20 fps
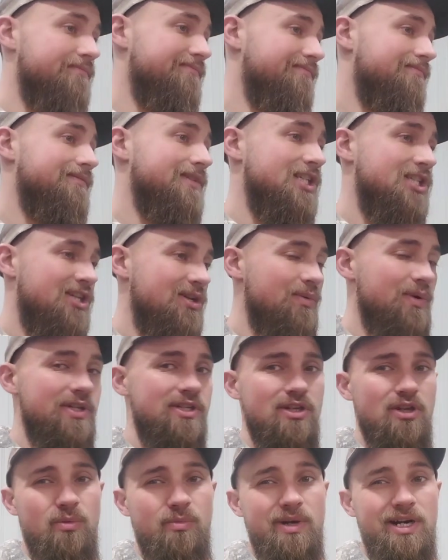She was
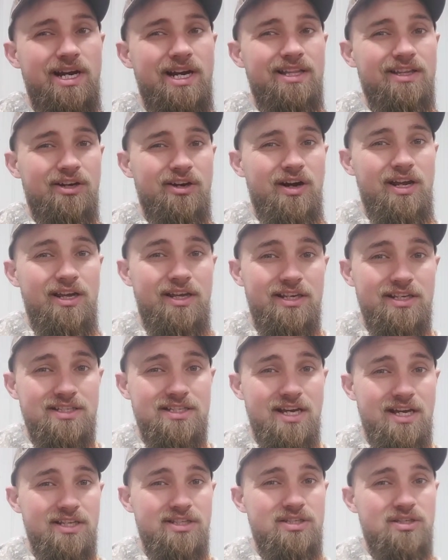a little bit on the cranky
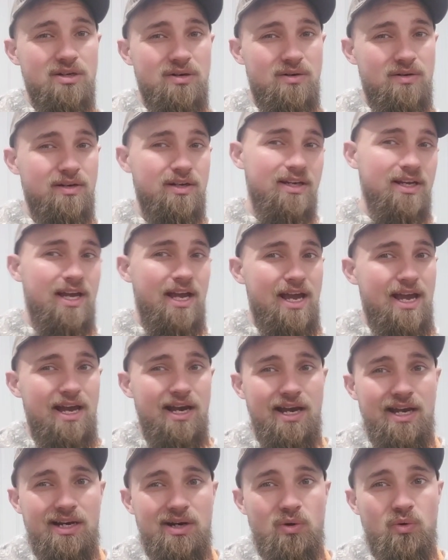side, so
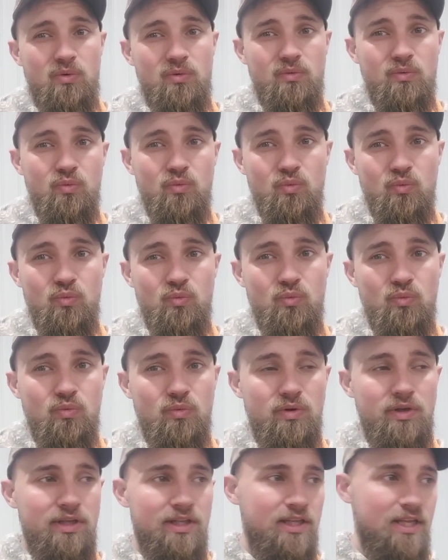
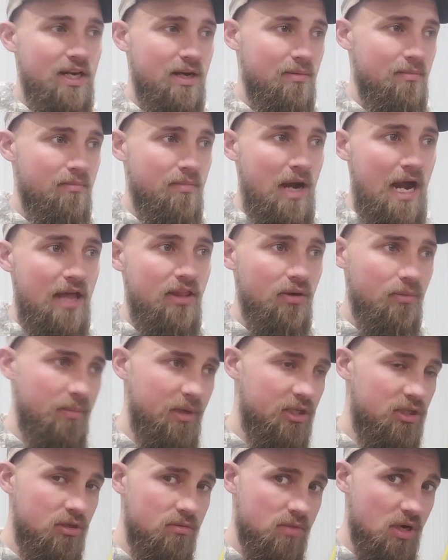it didn't bother
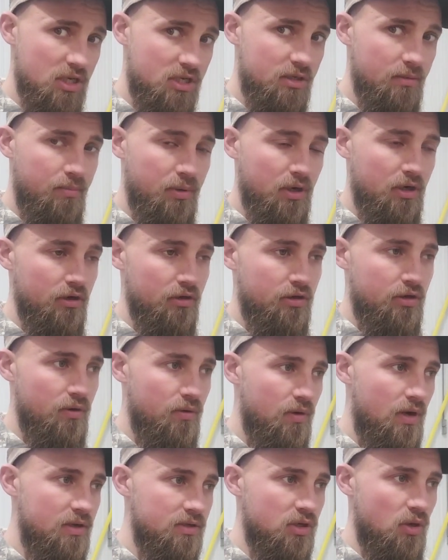me too much to put her
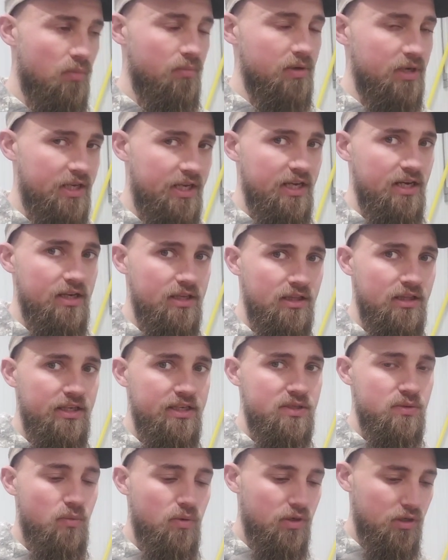through. I was hoping to get at
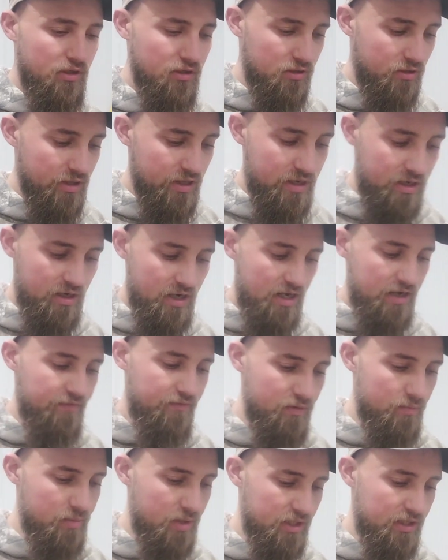least 1 good litter out of
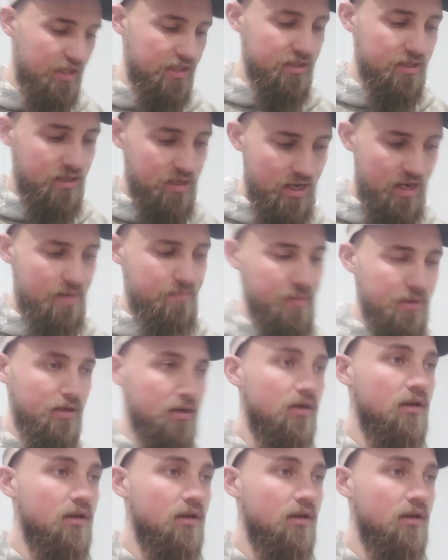her, but that didn't happen.